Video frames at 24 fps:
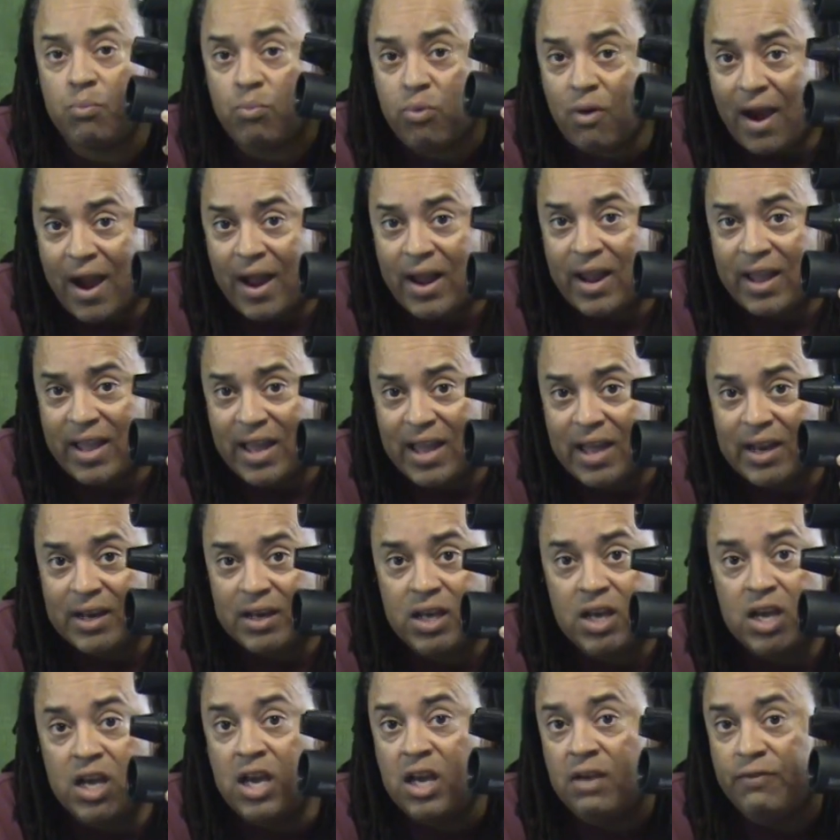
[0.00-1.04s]
Again,
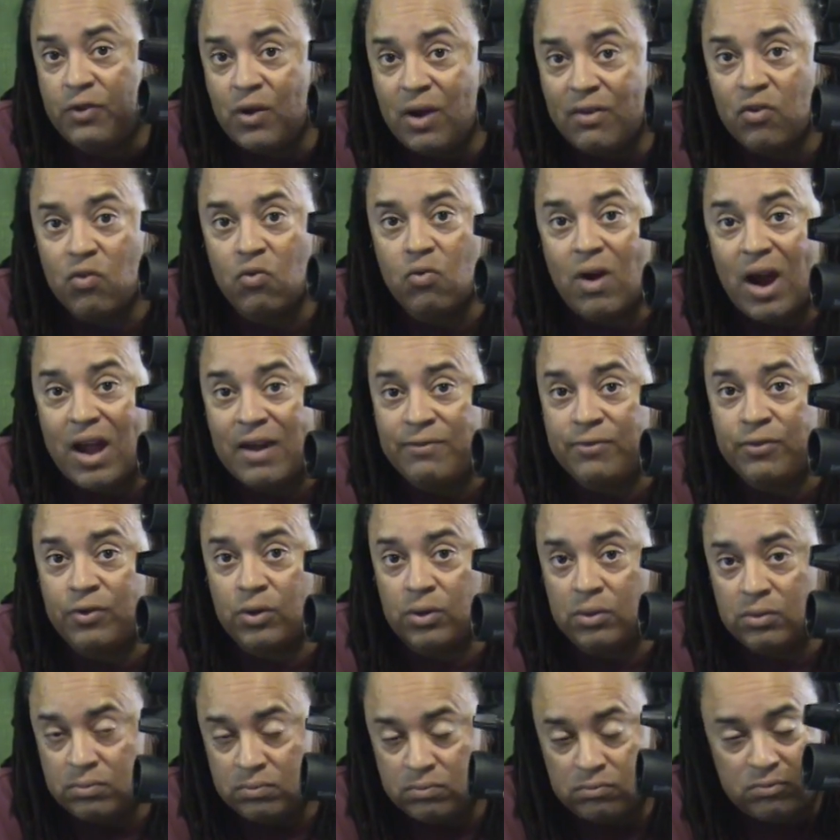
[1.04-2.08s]
if you have a
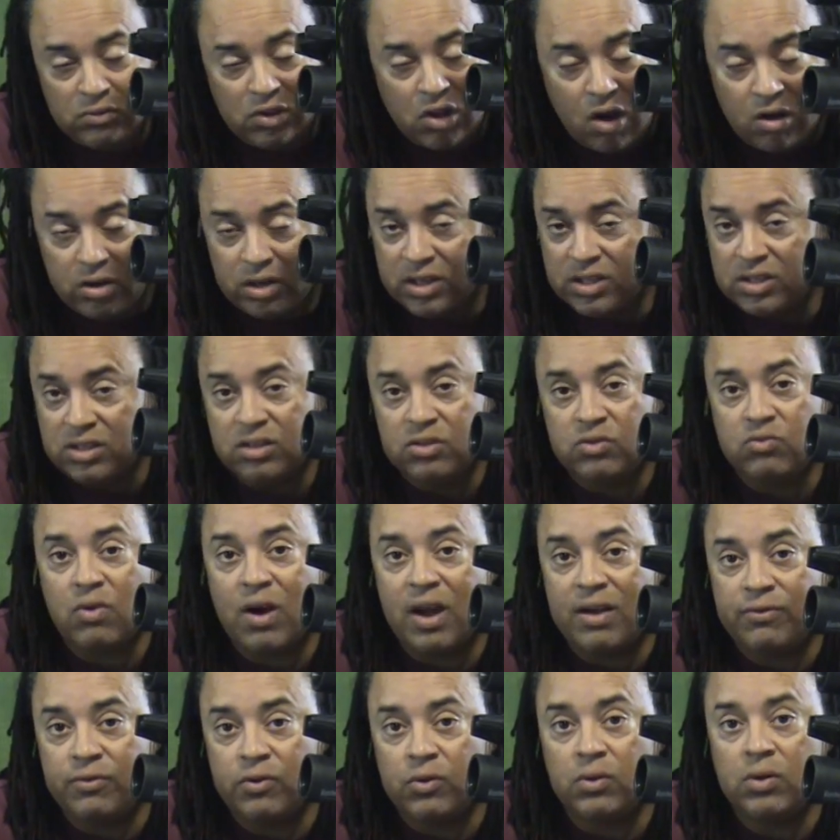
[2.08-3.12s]
rifle, long distance
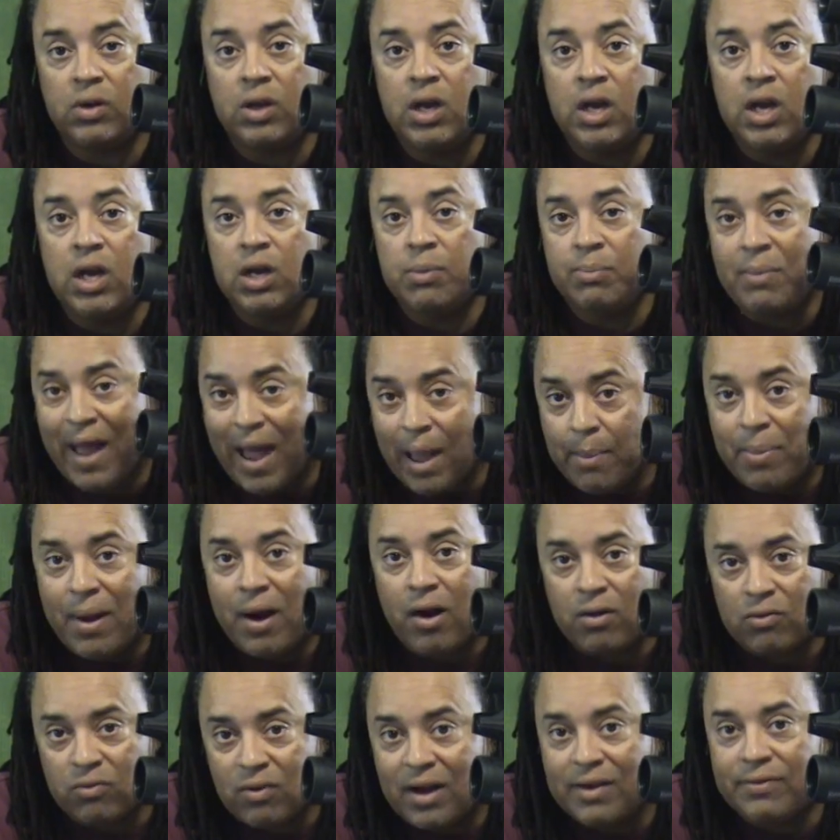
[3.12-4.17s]
rifle, high
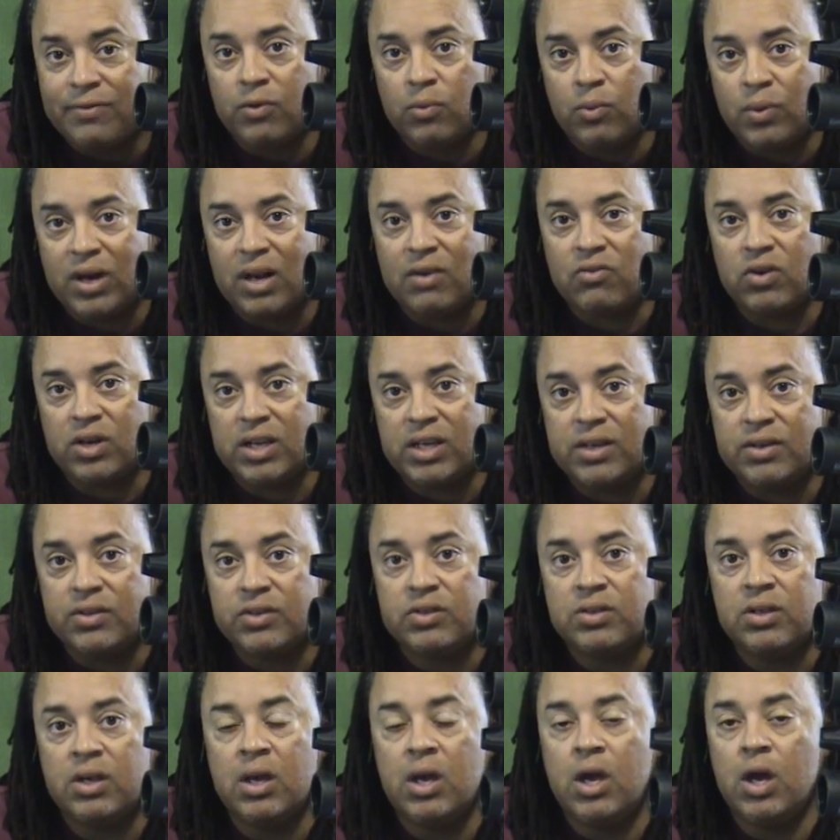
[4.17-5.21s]
powered rifle, whatever it
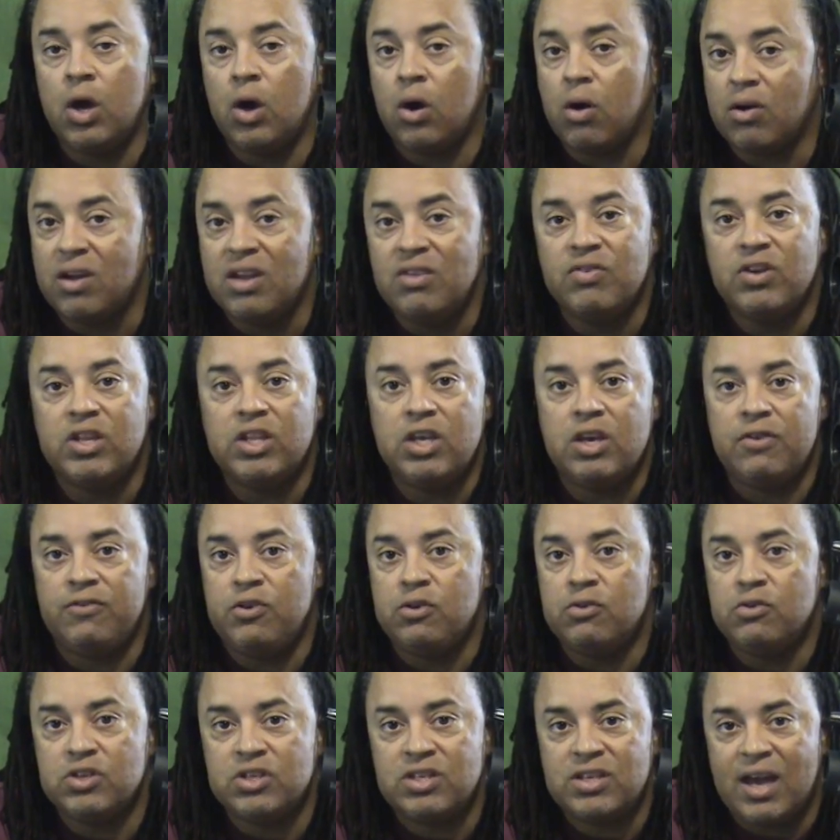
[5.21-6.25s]
is, or even if
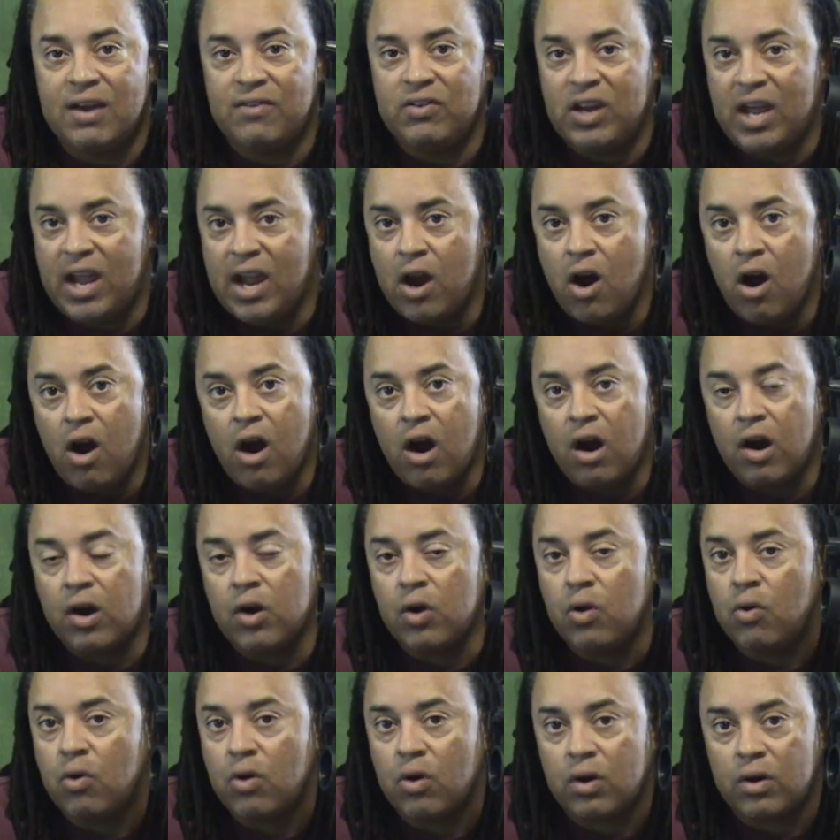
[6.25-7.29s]
you just have an AR
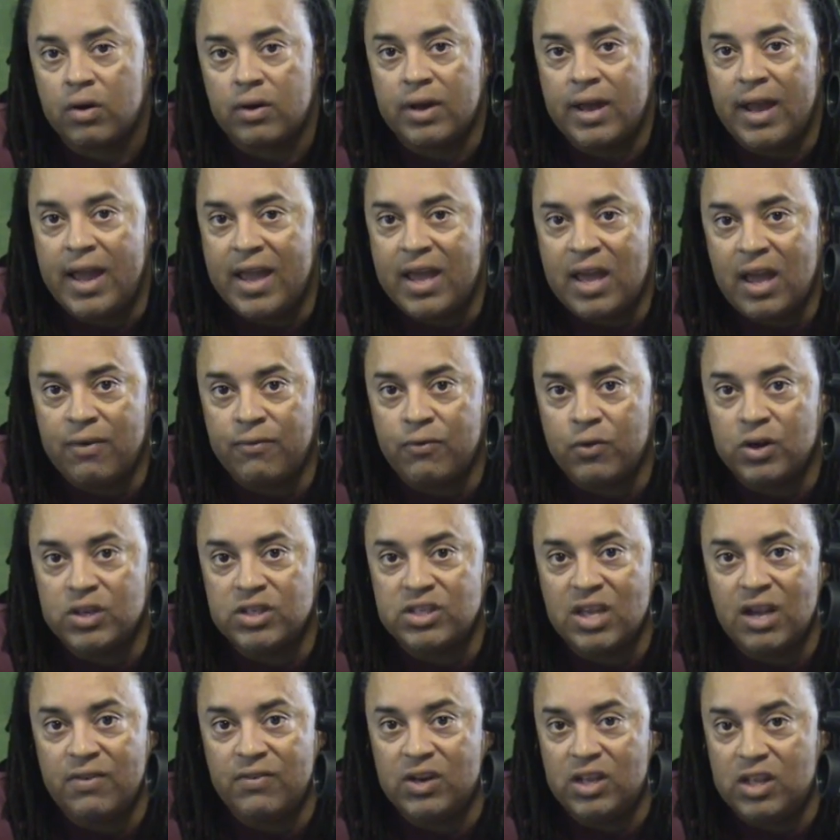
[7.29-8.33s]
or
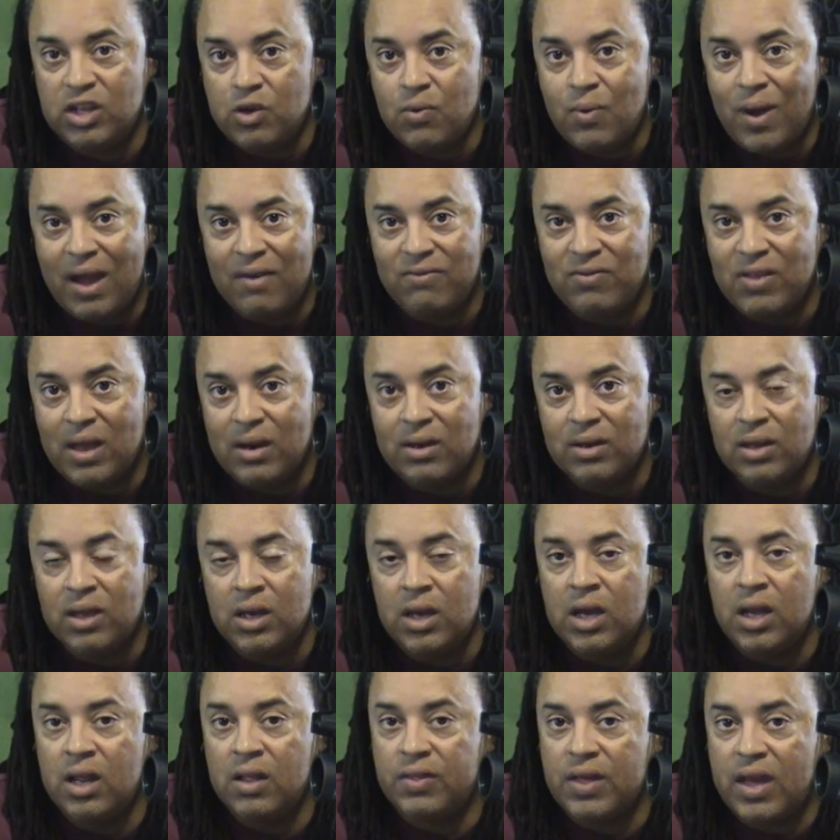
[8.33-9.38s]
AK-47 and you have
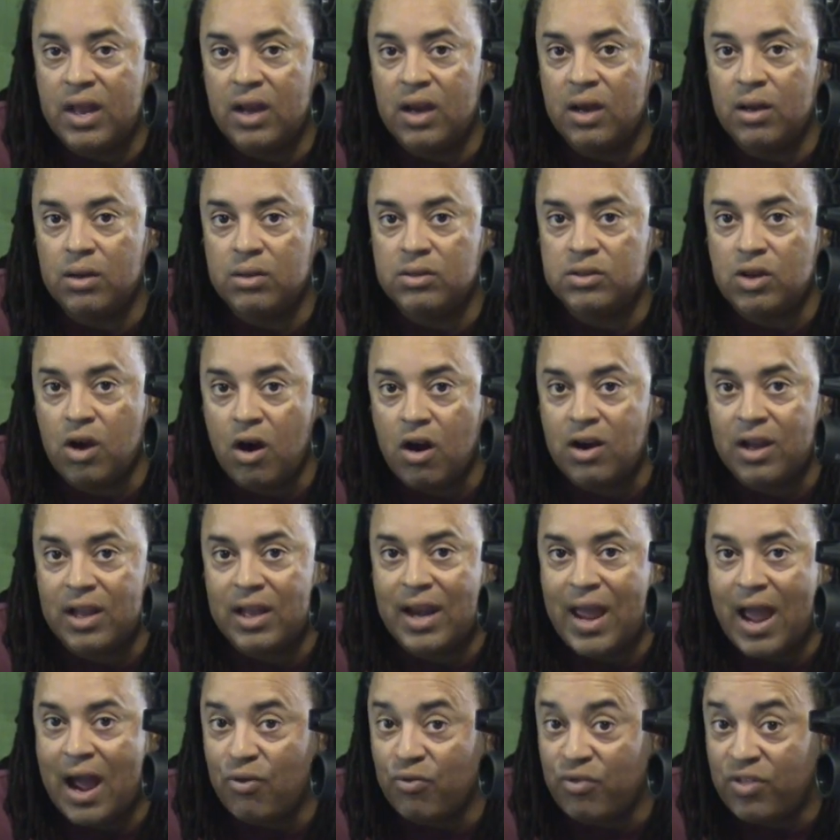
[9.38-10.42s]
that
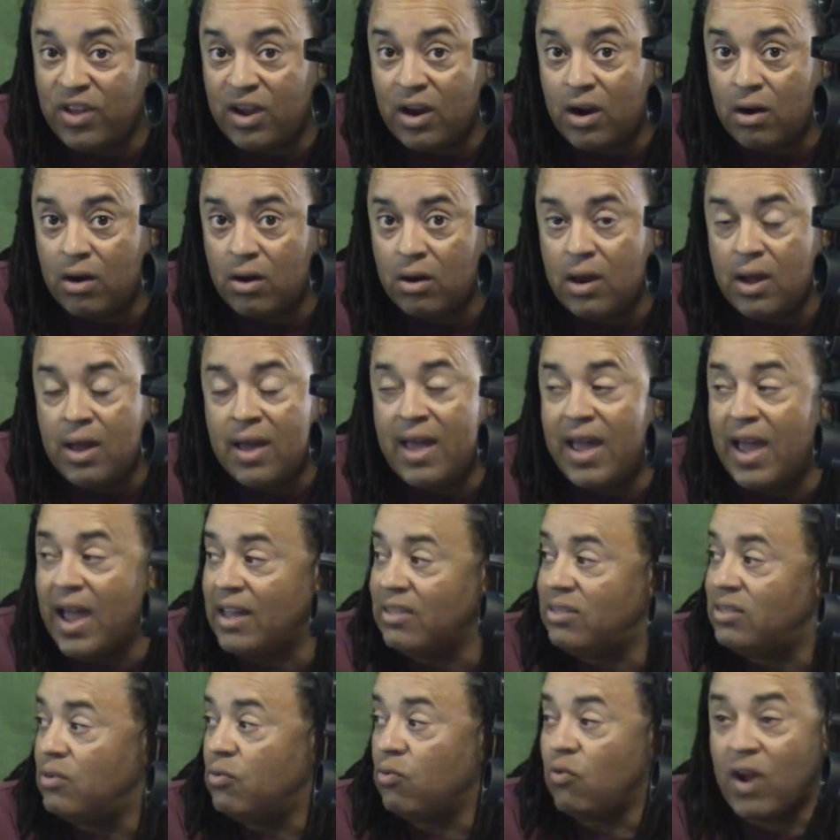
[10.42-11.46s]
target out there
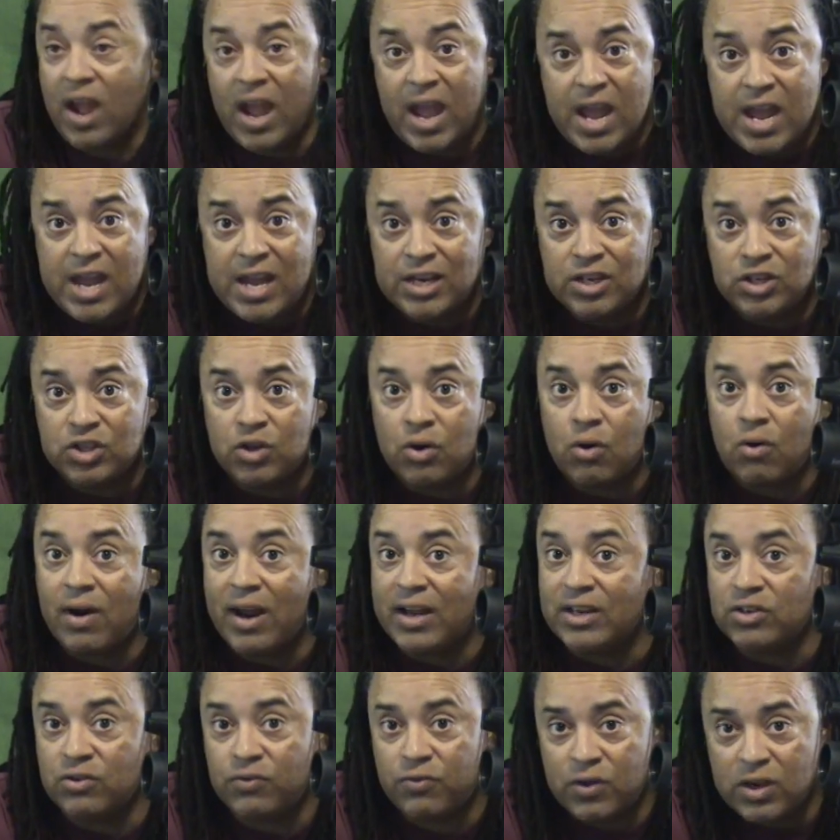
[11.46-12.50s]
at the range or
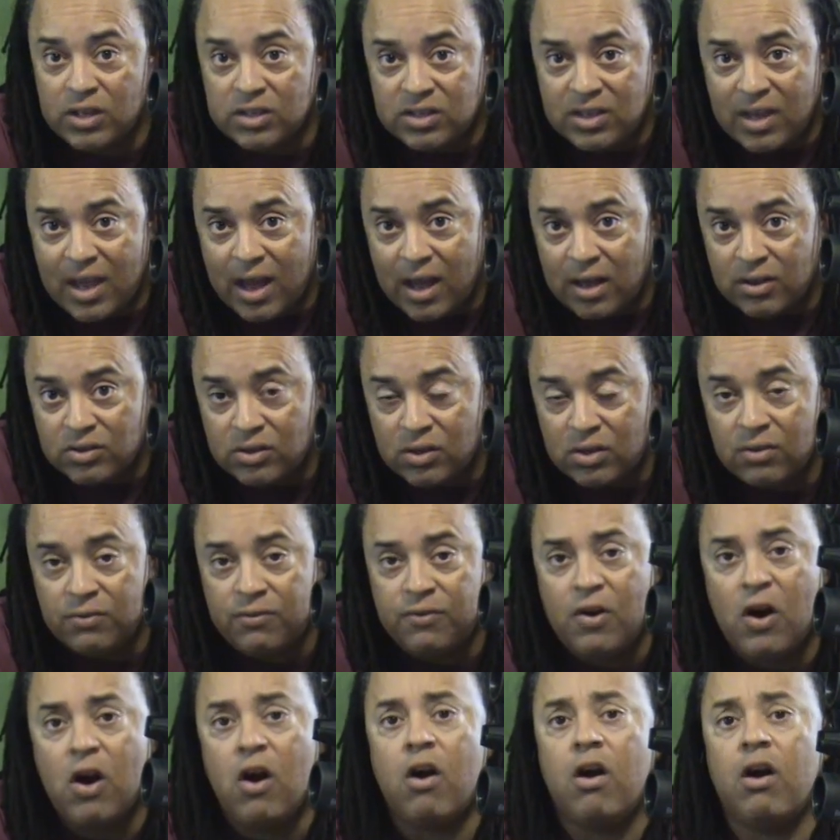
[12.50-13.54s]
at your friend's house on the
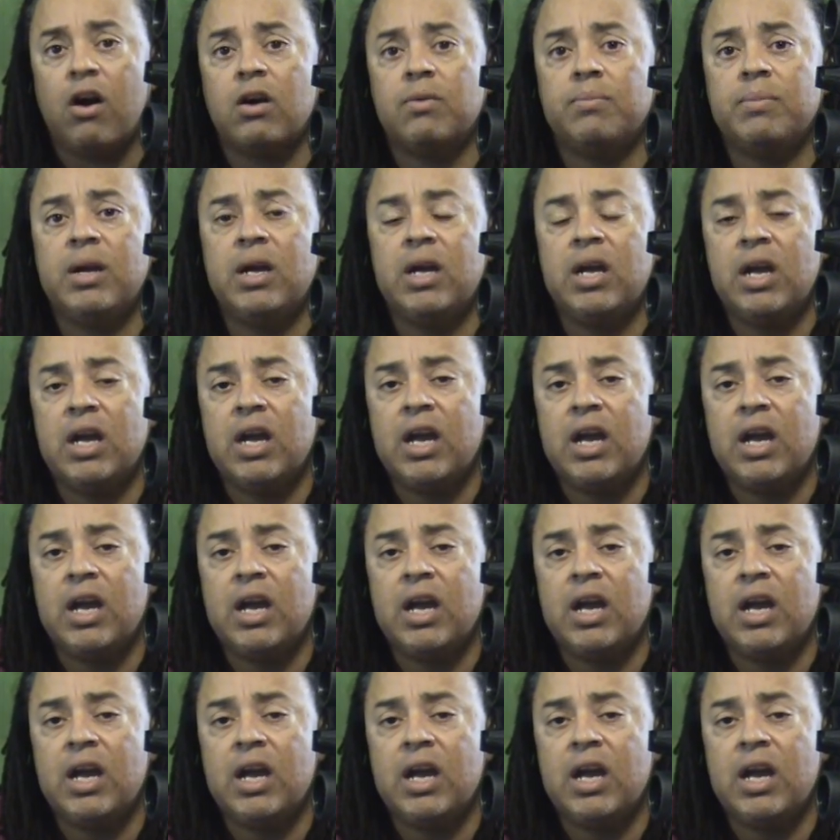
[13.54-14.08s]
farm,